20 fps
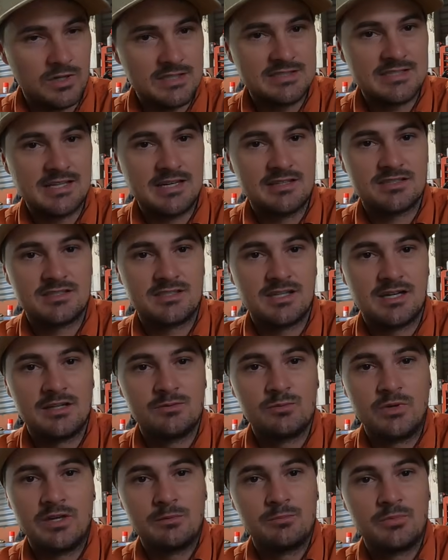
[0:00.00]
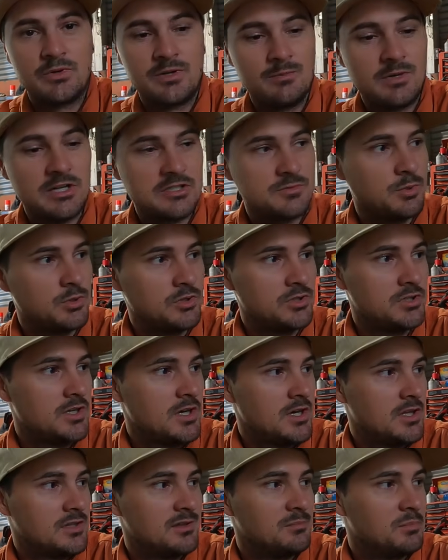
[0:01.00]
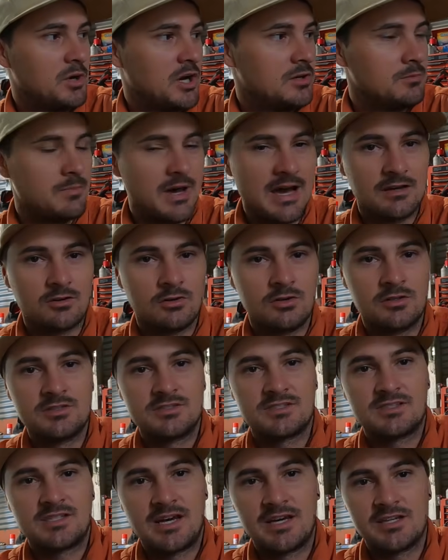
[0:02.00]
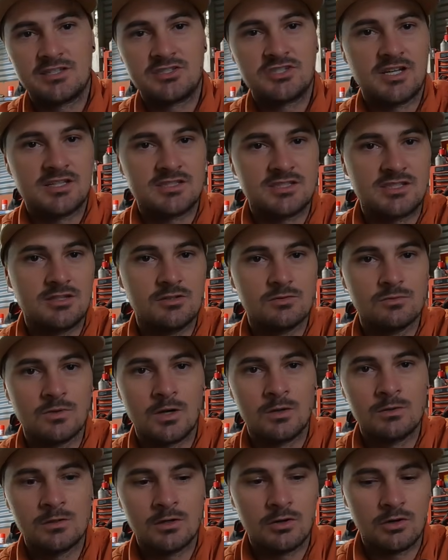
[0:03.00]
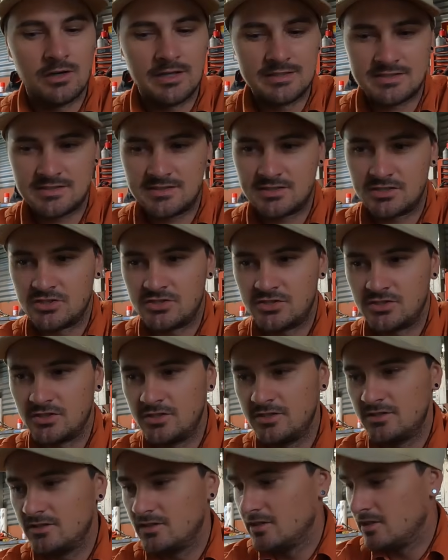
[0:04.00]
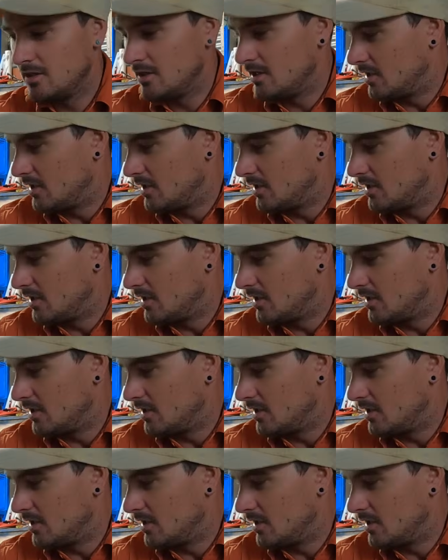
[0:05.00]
Once that's done, we can pretty much put the boat back on and start adjusting the roller heights to suit.